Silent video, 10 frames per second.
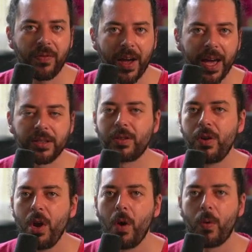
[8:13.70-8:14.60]
So
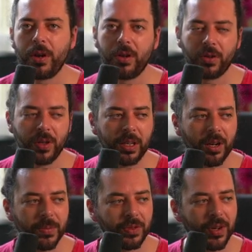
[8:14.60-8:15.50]
what you're doing in
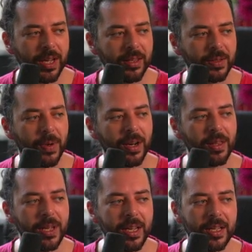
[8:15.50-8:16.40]
terms of trading this one at the
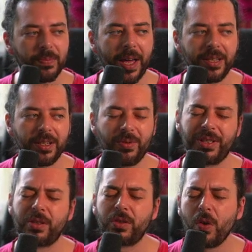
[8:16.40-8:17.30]
minute is managing
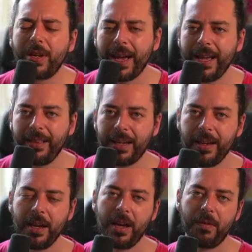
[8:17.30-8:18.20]
risk so tightly,
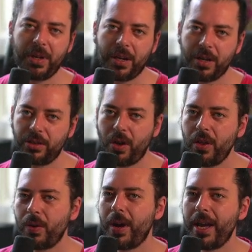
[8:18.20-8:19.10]
because
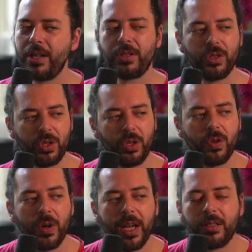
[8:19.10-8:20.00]
otherwise,
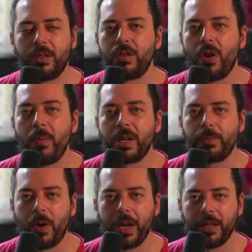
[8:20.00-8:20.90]
there's not much
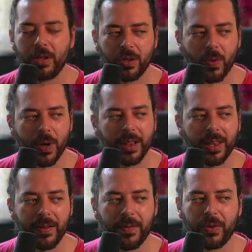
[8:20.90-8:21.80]
point. You don't want to
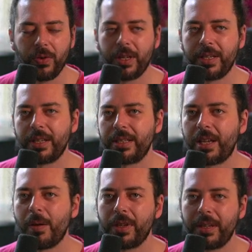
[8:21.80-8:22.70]
live through this. It's a
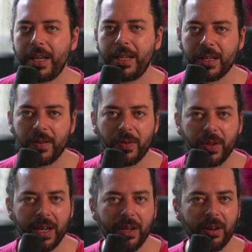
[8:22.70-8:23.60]
couple of days of
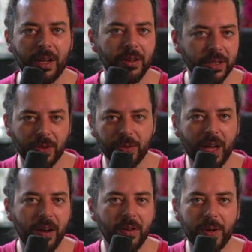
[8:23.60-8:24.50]
looking at your account just go
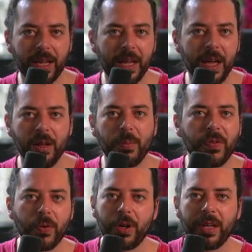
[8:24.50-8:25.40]
down away
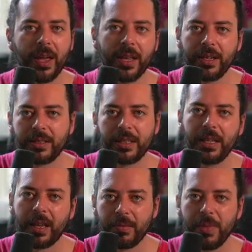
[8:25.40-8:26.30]
before you see
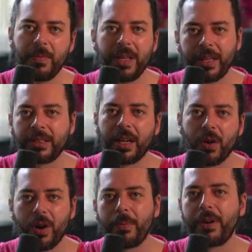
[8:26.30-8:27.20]
like maybe things can
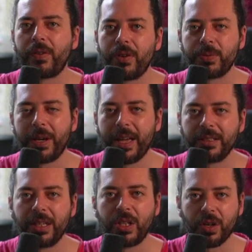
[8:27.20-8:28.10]
go up, and of course by that
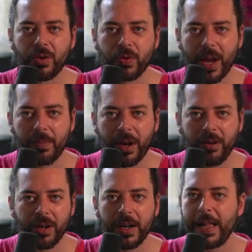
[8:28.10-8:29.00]
stage you've got no dry
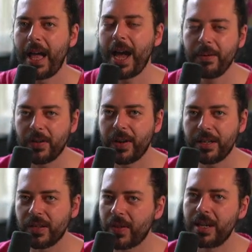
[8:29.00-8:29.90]
powder. I'm not a
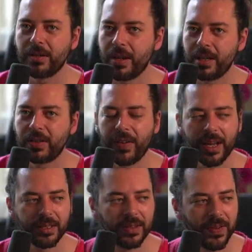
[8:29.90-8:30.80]
financial advisor, none of this is
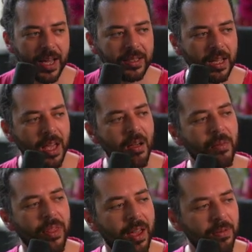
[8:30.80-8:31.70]
financial advice,
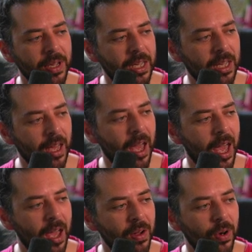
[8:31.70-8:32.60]
but that would be
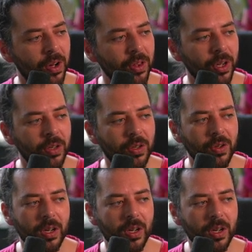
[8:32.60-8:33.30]
what you're looking to.